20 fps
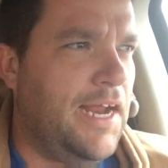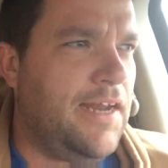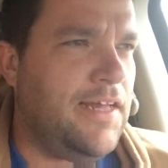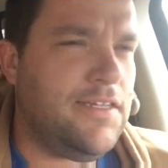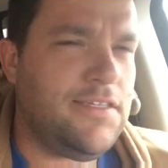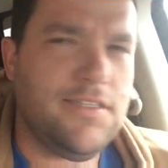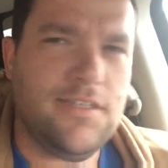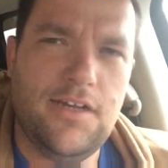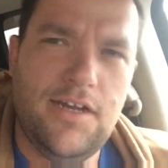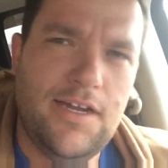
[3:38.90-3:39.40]
and
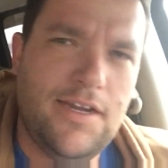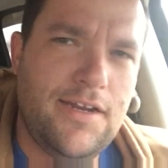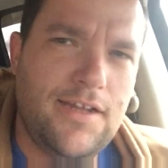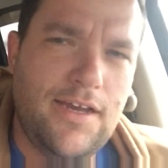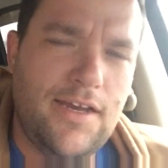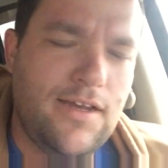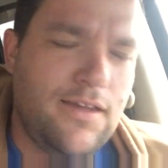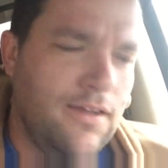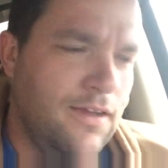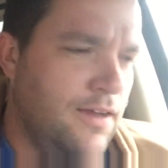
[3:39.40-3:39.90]
it's on
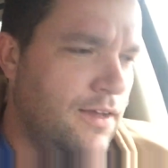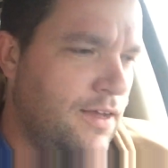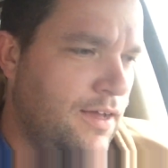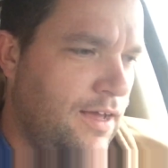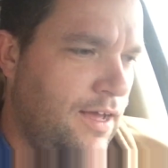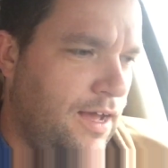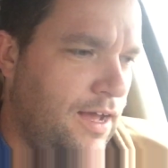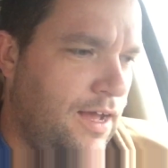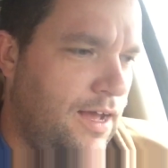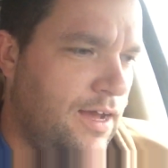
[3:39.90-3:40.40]
uh,
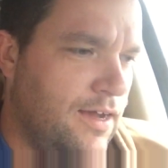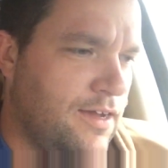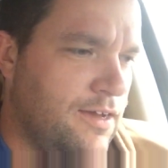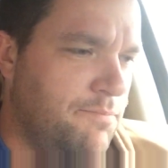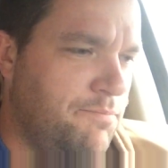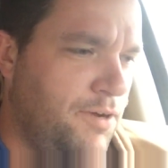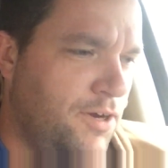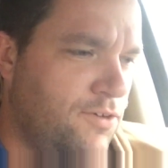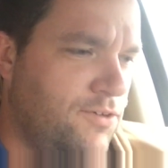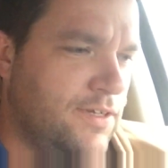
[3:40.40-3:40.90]
a,
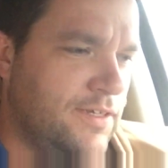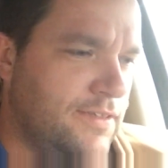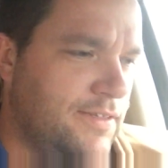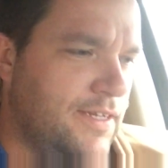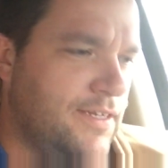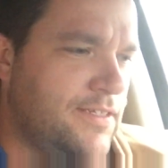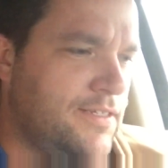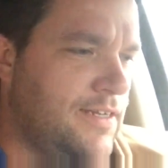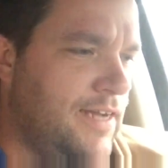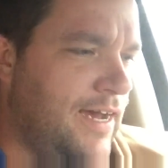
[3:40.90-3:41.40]
component
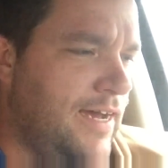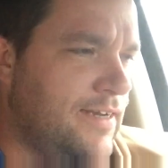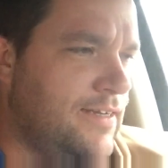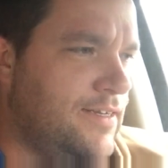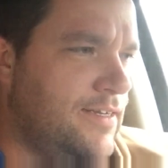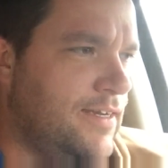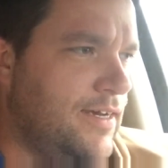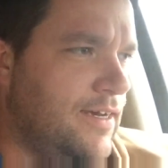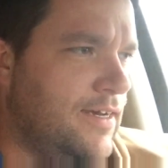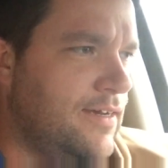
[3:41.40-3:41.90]
that's not
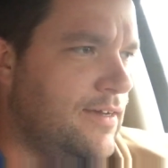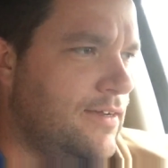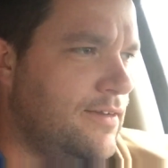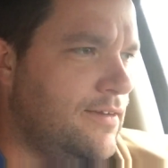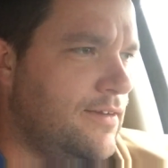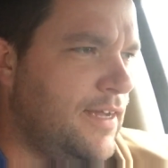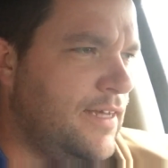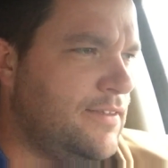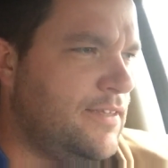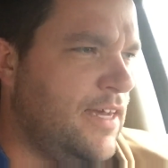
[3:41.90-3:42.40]
uh,
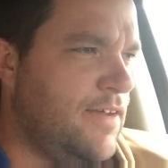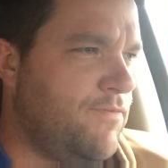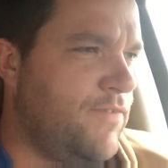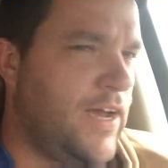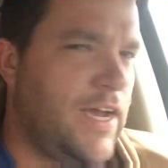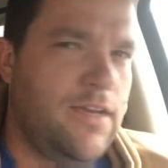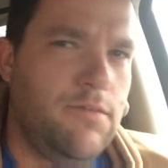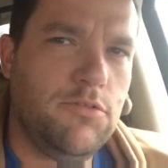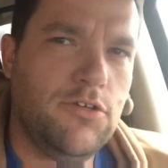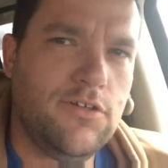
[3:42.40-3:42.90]
not that
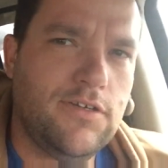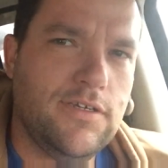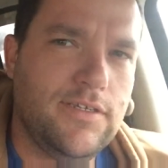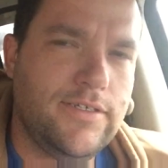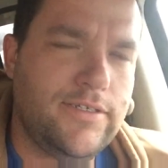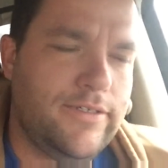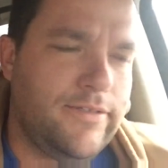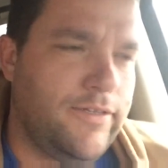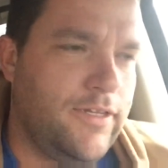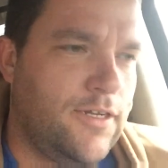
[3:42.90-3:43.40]
valuable
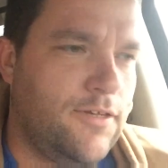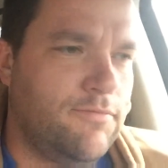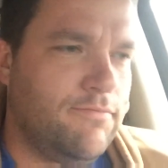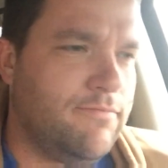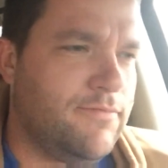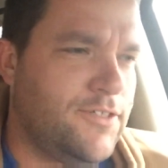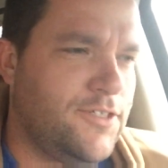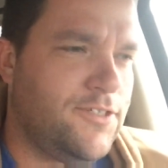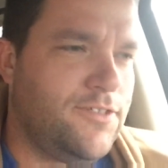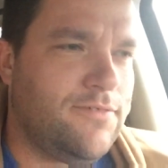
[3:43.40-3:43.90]
because, you know,
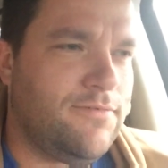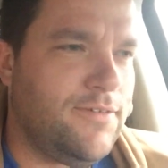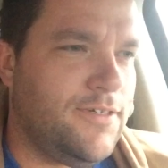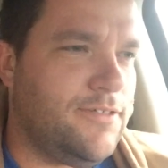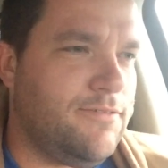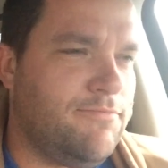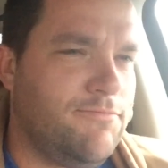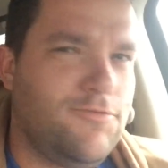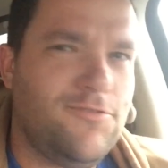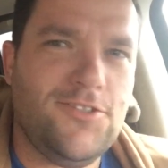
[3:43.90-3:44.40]
just,
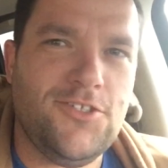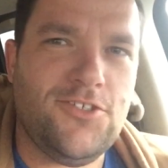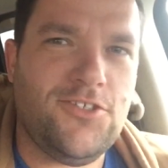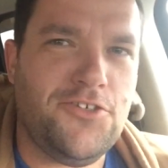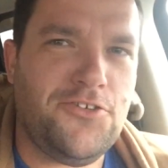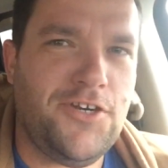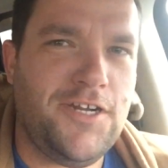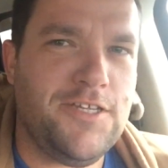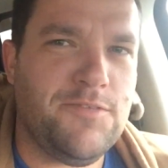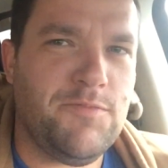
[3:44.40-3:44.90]
uh, just
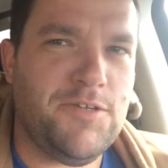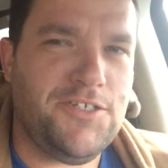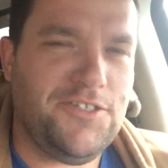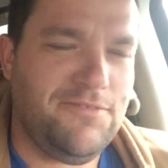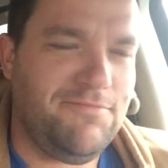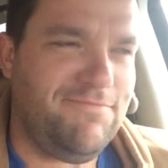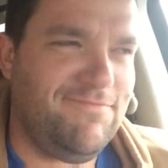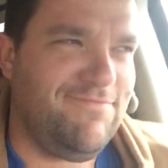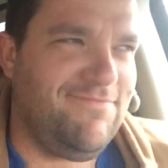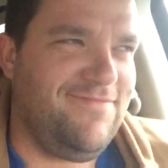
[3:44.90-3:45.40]
a
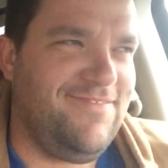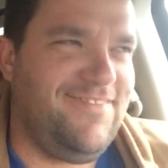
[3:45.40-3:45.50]
transmission